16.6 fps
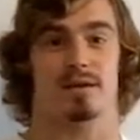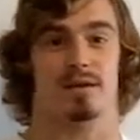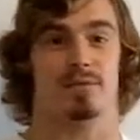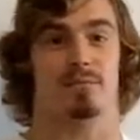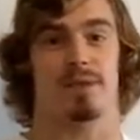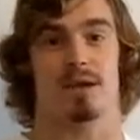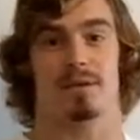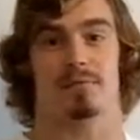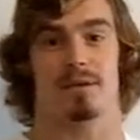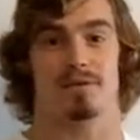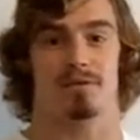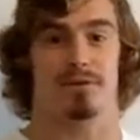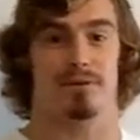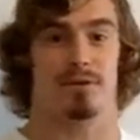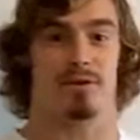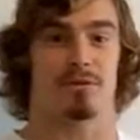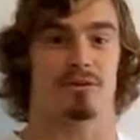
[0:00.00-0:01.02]
make my
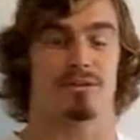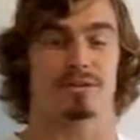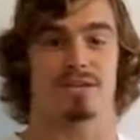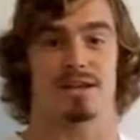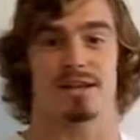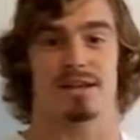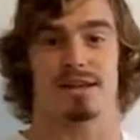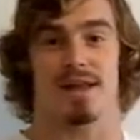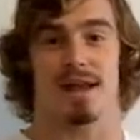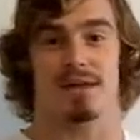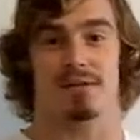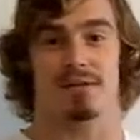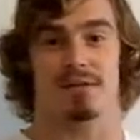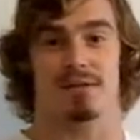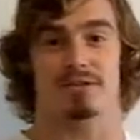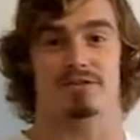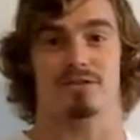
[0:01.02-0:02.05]
film and send it out
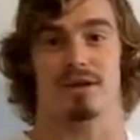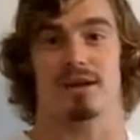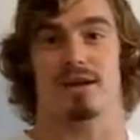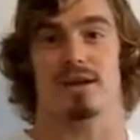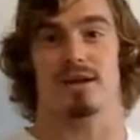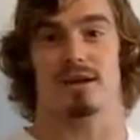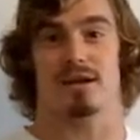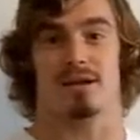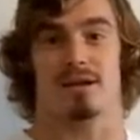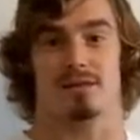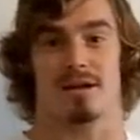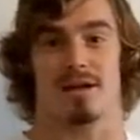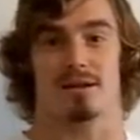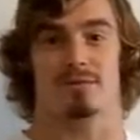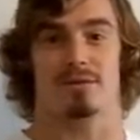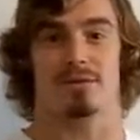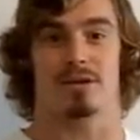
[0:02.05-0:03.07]
and then try and get in
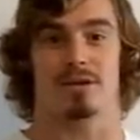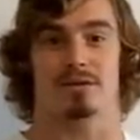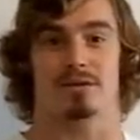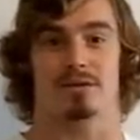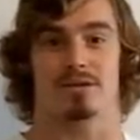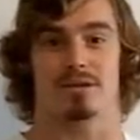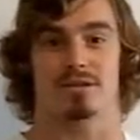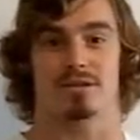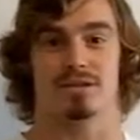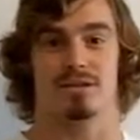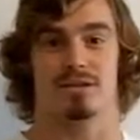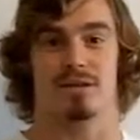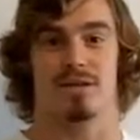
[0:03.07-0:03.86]
contact with coaches.